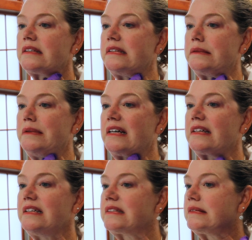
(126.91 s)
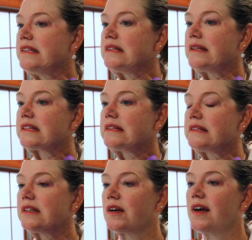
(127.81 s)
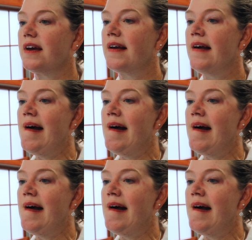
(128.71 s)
these bellies of these muscles, okay?